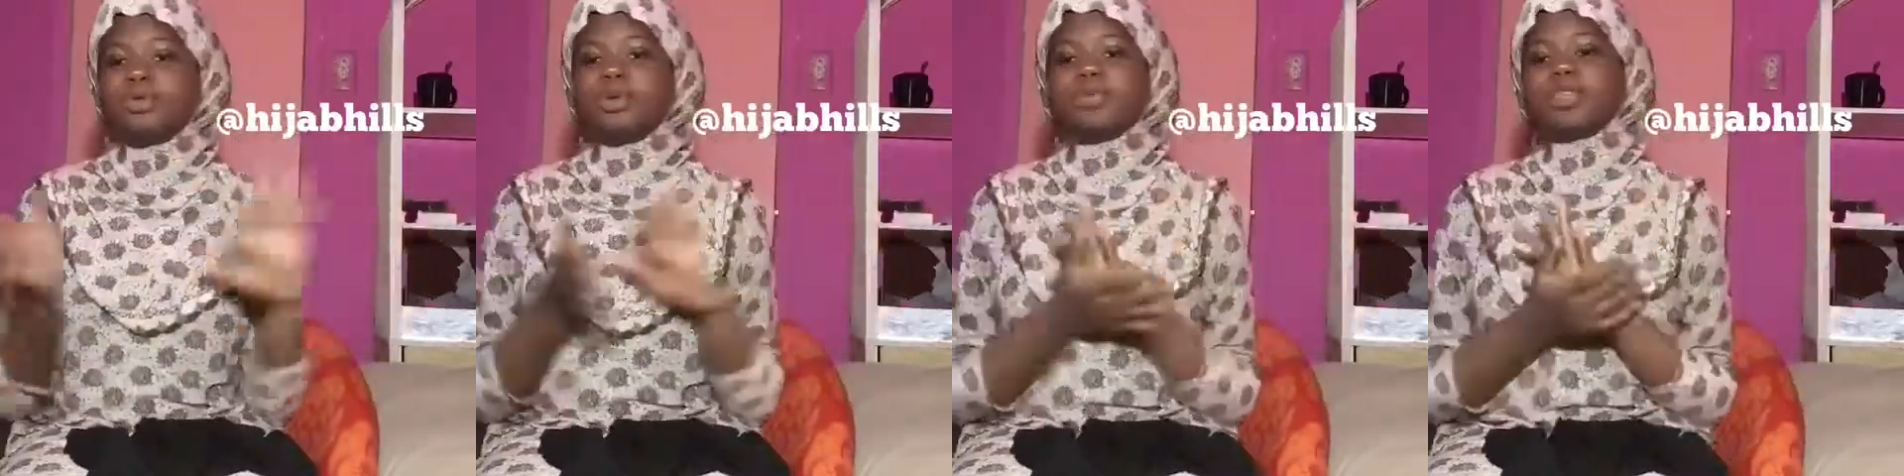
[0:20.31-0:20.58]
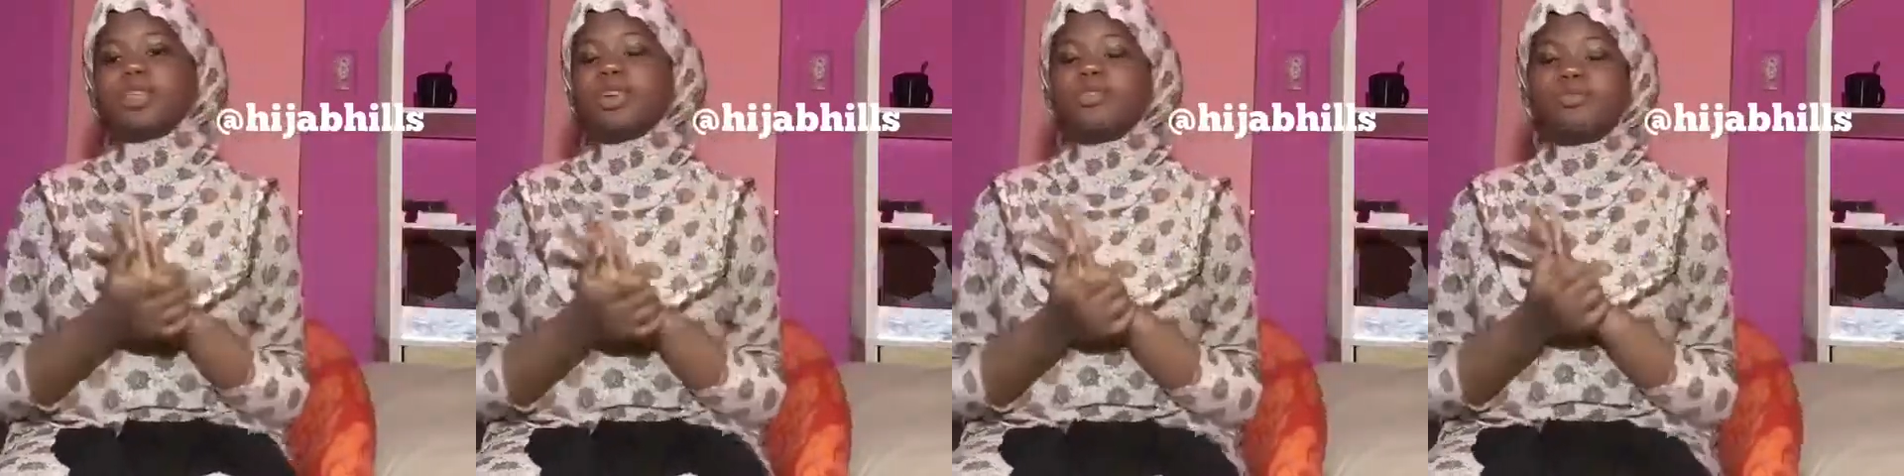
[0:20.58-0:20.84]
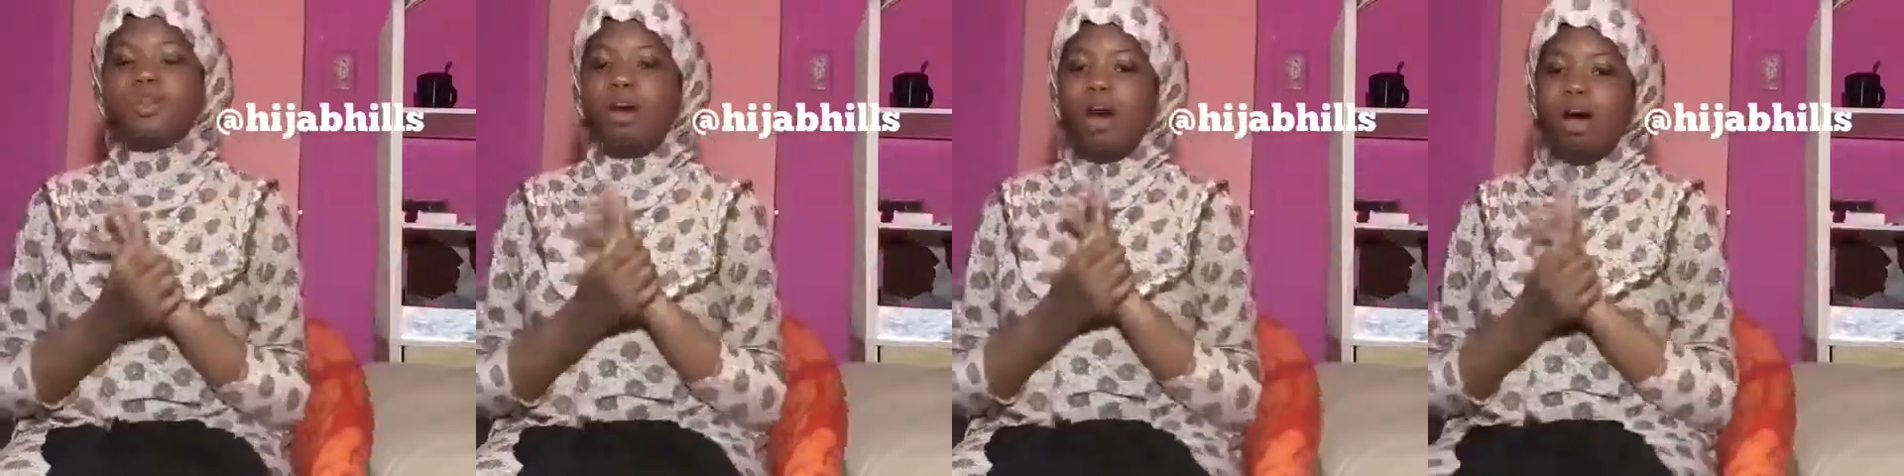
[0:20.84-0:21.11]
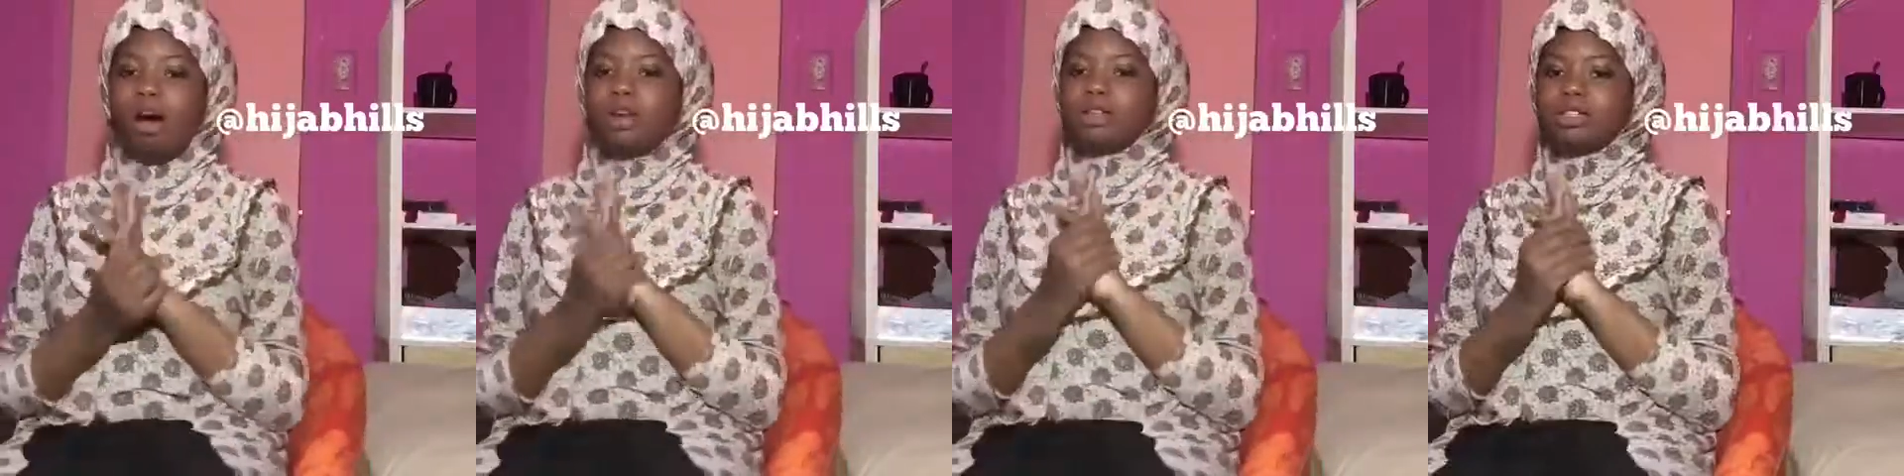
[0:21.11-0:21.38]
person of
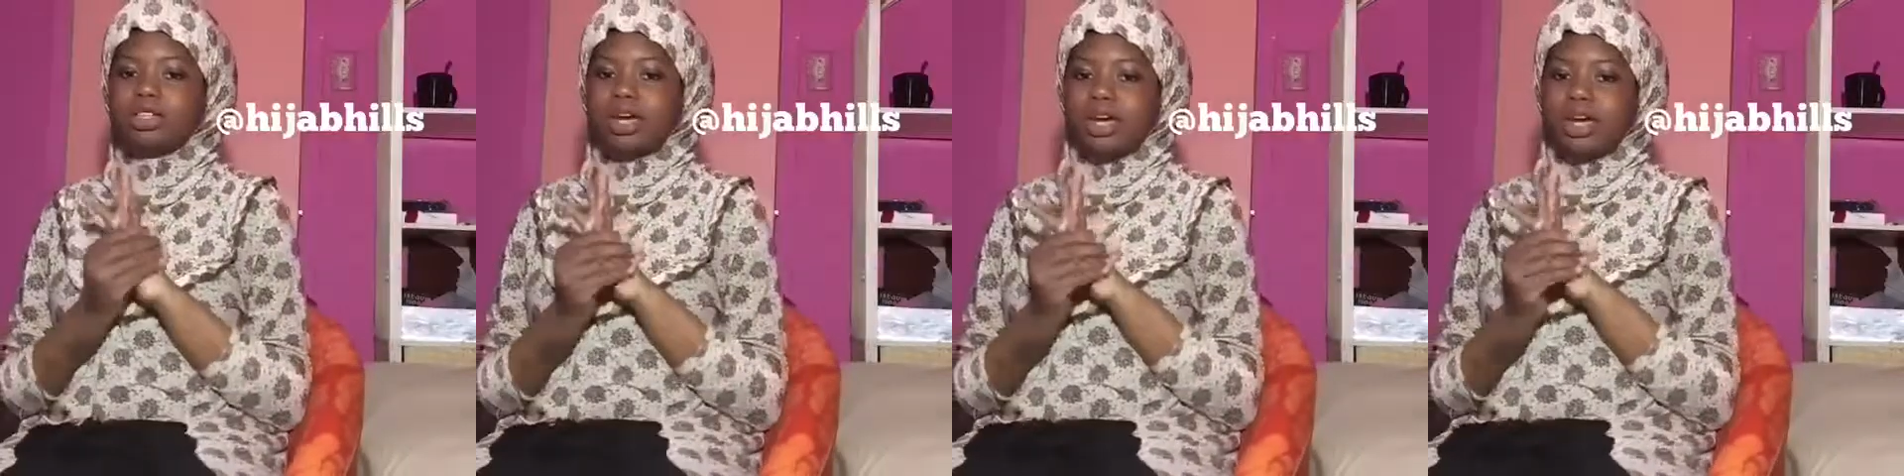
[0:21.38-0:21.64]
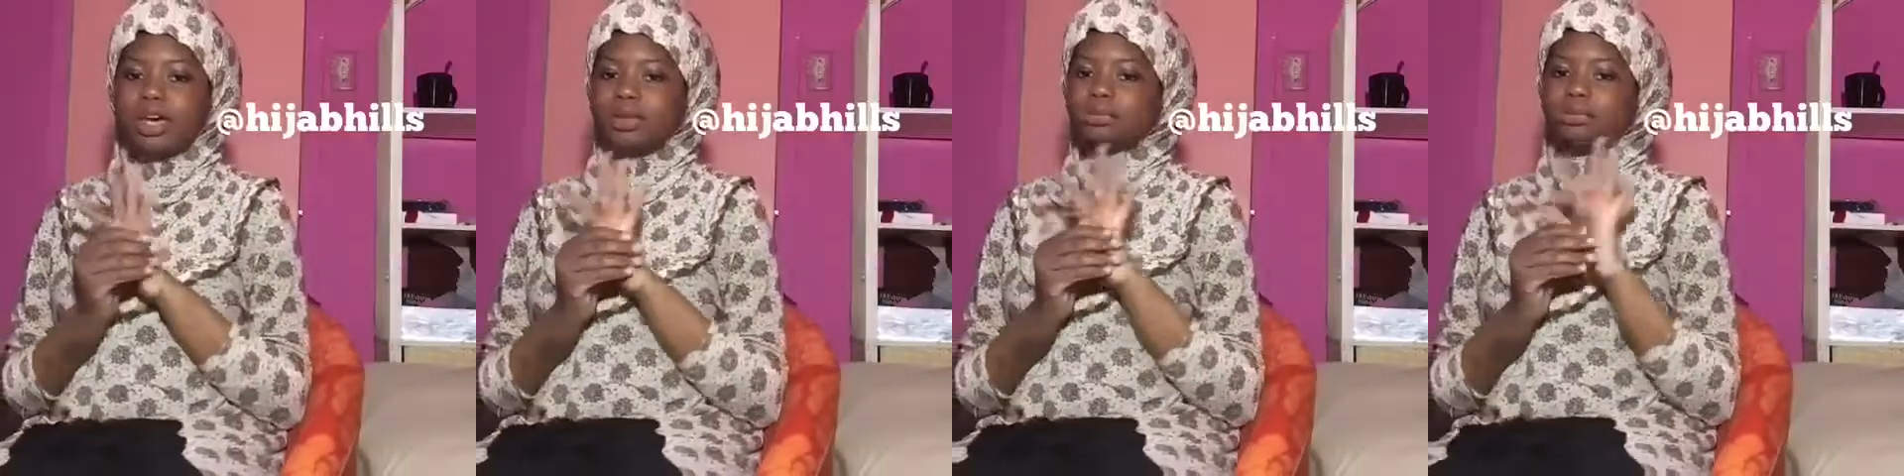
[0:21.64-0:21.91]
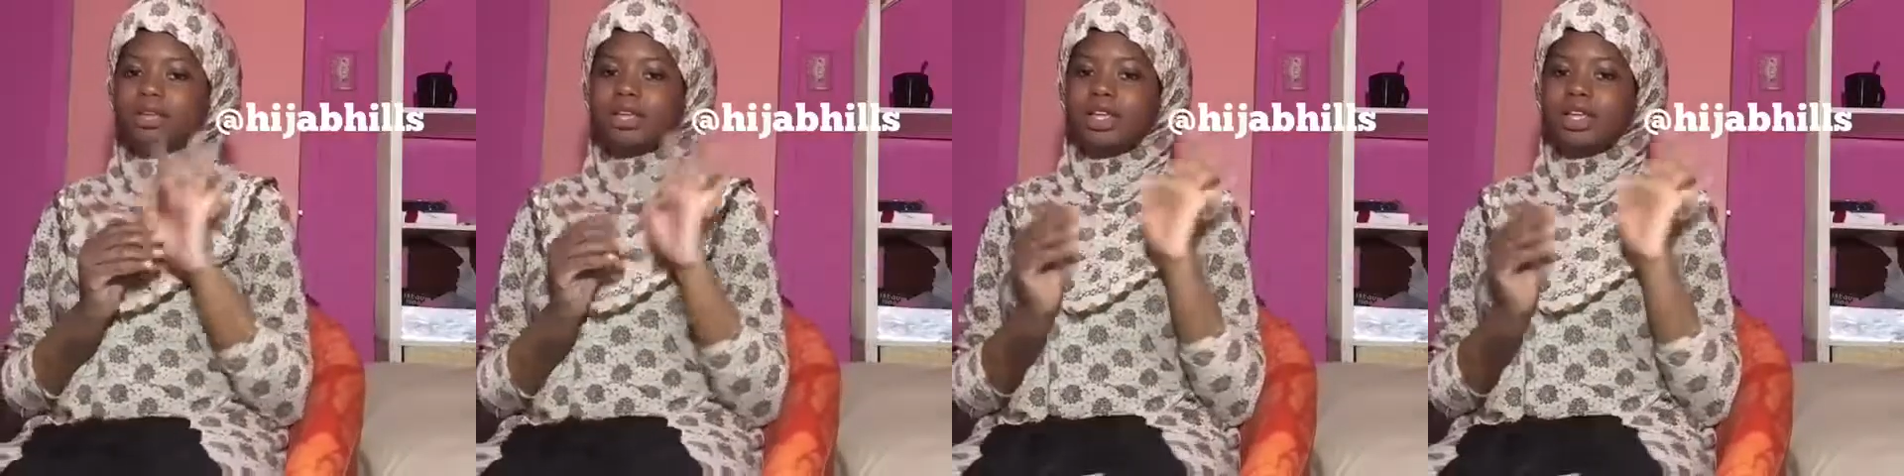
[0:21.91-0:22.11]
all time.